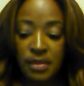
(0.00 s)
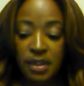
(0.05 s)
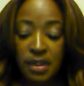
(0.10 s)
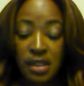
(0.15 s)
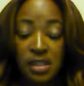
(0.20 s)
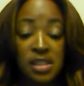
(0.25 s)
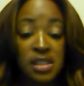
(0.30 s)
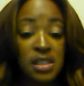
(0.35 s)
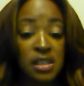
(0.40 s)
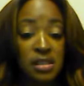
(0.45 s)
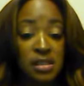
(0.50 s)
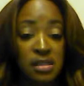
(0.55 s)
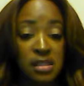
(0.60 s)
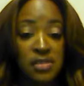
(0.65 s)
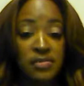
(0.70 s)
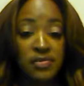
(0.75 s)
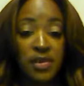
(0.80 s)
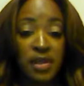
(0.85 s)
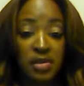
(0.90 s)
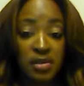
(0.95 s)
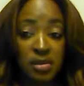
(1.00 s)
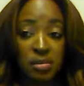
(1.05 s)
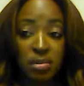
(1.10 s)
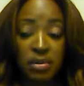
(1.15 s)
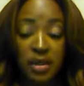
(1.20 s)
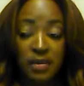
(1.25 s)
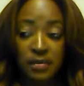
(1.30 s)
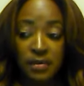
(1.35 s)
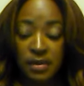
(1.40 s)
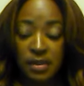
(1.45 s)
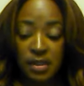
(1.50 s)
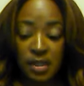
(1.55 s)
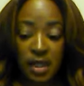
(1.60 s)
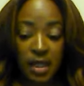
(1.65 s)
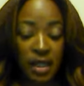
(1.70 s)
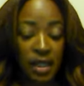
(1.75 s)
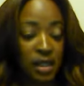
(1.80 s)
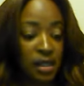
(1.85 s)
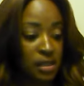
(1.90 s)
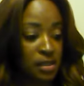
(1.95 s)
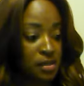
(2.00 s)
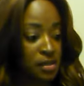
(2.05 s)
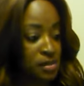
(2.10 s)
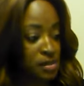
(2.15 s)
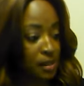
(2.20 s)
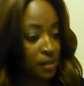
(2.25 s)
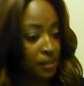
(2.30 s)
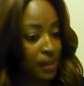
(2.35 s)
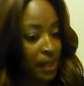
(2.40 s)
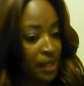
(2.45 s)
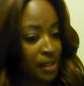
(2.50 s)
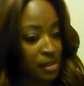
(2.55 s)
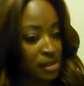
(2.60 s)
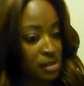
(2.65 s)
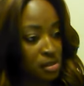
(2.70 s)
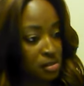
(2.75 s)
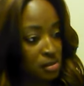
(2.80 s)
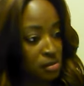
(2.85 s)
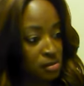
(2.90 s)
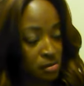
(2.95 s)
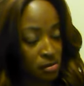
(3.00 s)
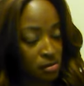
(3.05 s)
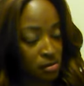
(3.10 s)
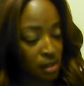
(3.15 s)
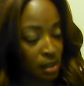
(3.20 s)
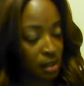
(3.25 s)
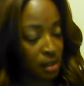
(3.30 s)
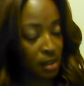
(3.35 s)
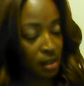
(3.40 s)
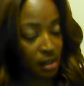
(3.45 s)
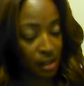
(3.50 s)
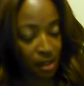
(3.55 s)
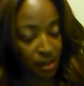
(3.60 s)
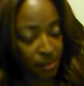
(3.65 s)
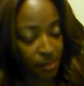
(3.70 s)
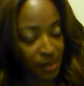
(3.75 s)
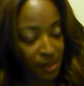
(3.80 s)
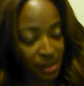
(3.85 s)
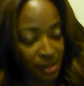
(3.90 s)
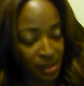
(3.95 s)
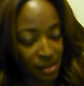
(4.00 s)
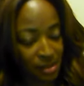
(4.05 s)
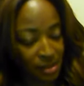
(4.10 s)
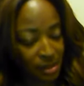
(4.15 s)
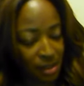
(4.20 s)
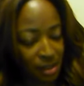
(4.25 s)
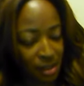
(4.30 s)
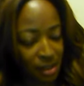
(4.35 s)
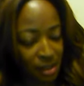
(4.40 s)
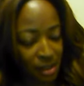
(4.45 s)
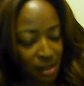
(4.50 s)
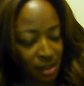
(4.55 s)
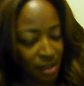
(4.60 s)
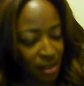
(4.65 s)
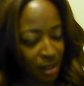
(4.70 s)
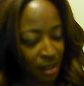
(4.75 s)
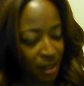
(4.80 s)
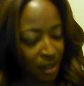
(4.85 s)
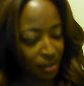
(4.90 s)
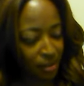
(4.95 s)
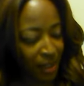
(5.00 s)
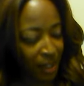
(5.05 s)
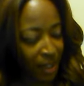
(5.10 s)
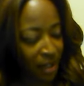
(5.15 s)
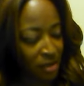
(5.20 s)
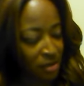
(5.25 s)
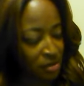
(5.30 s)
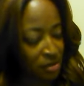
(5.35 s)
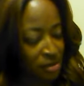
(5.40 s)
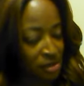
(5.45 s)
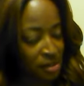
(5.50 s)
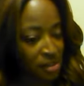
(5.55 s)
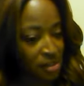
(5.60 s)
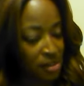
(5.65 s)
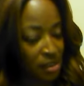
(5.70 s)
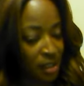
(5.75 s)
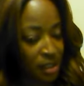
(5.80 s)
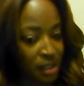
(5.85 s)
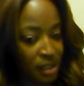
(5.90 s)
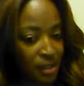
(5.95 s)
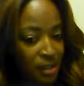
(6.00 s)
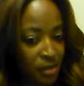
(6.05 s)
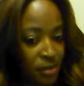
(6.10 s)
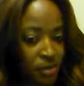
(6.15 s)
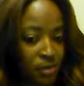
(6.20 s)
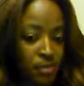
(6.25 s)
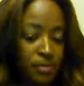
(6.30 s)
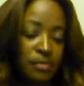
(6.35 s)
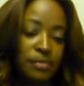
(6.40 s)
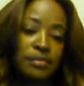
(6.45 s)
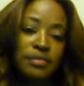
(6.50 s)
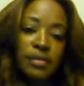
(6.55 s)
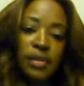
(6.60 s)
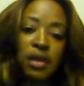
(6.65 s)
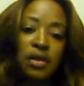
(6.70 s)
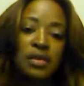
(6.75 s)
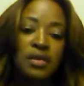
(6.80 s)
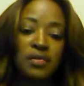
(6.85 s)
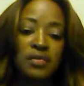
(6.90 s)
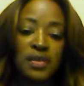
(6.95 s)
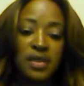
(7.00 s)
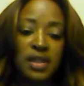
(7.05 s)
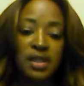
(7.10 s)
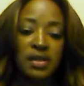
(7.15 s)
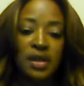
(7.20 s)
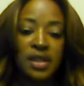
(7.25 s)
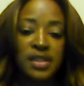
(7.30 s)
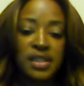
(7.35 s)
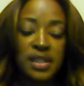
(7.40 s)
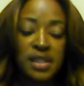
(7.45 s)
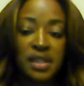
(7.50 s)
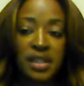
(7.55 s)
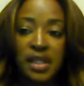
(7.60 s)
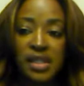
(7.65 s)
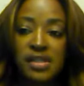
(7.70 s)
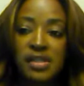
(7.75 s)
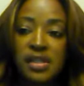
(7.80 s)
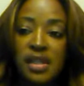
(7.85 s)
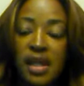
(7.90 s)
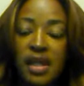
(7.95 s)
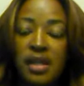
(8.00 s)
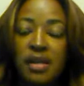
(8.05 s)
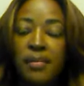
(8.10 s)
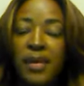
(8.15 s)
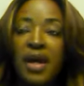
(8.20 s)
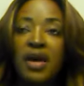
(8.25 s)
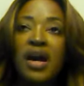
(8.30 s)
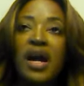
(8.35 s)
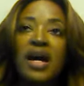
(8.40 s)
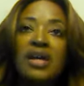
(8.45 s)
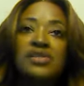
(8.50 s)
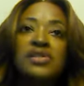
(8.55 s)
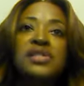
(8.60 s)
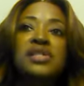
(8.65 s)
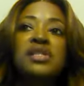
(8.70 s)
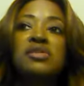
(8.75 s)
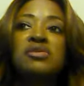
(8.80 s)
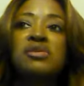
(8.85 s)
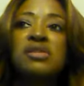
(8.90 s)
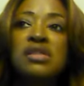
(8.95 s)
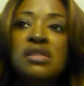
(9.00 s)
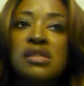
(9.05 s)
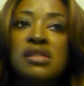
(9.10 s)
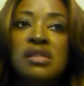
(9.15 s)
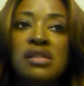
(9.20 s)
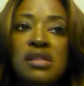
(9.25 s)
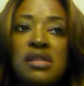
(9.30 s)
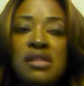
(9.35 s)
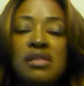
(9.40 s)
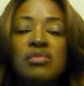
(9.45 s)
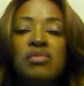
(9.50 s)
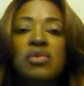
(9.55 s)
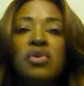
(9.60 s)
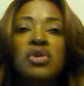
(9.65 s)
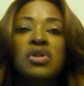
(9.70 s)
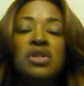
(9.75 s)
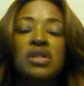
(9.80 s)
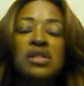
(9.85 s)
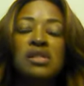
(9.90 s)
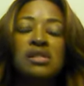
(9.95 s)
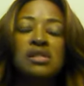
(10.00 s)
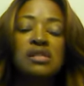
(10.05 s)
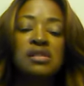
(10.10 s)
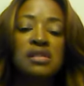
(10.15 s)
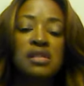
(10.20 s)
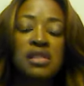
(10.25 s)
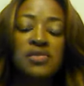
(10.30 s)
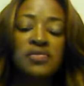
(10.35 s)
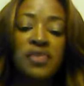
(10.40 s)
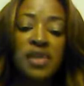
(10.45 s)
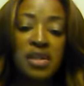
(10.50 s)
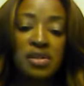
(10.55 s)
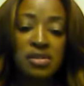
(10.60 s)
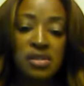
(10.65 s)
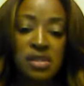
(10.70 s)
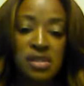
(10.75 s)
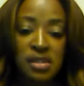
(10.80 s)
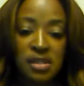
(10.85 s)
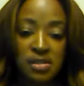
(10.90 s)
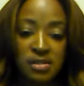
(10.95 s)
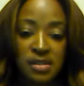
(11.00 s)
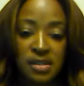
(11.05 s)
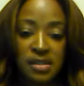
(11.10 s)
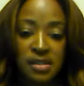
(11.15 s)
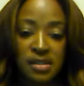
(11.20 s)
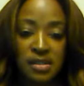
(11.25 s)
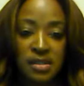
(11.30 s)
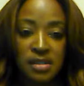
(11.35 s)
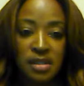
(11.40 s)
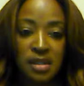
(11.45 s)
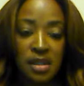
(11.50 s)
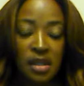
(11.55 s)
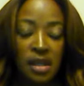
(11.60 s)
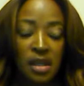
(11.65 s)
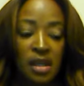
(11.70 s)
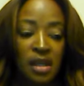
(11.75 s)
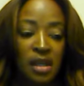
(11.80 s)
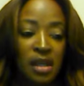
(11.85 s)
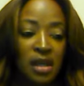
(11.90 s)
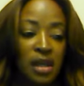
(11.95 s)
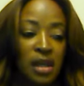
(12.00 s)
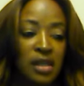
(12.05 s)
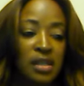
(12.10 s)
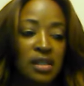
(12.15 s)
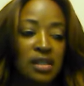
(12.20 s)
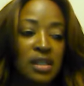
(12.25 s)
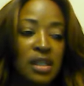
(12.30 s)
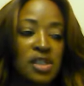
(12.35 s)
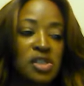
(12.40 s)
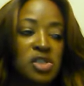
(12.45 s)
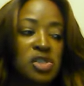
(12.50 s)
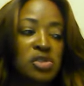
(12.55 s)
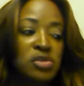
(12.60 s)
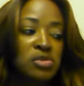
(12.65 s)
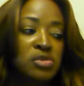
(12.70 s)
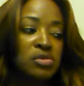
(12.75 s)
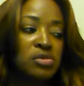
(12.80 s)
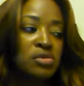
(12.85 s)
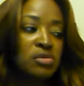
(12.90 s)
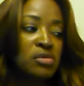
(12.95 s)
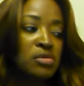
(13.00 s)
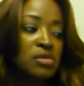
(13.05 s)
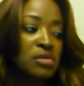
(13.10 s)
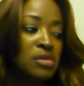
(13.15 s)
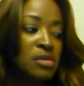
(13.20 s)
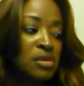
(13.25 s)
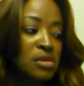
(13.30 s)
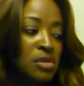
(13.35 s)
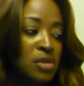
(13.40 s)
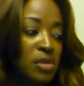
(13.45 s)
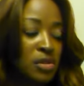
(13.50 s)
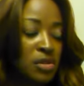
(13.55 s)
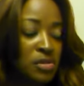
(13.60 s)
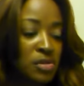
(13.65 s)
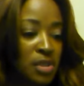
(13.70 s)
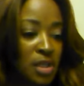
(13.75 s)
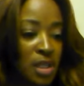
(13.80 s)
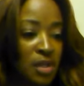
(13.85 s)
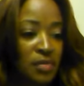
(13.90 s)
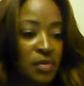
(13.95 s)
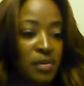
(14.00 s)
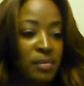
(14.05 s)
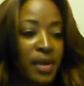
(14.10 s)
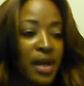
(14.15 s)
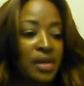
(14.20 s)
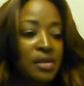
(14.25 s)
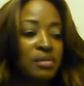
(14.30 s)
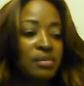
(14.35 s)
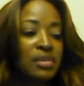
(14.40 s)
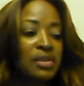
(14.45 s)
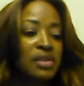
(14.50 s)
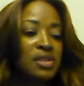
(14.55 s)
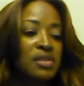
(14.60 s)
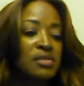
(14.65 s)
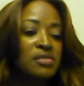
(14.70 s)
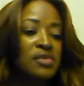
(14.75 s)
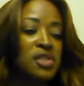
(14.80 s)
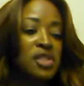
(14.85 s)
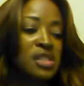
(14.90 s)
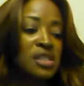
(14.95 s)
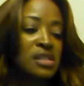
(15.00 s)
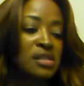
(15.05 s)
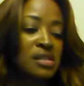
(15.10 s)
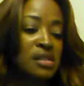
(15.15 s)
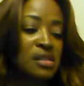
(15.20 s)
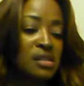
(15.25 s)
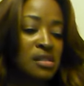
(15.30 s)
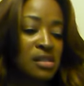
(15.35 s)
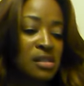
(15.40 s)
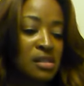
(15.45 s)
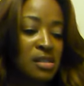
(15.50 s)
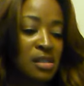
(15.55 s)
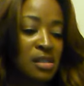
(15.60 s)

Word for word: it's, it's very prevalent. I had somebody to uh, comment about uh, on the video I did last night about how serious it was. It's very serious and unless you you know you cover by the blood of Jesus,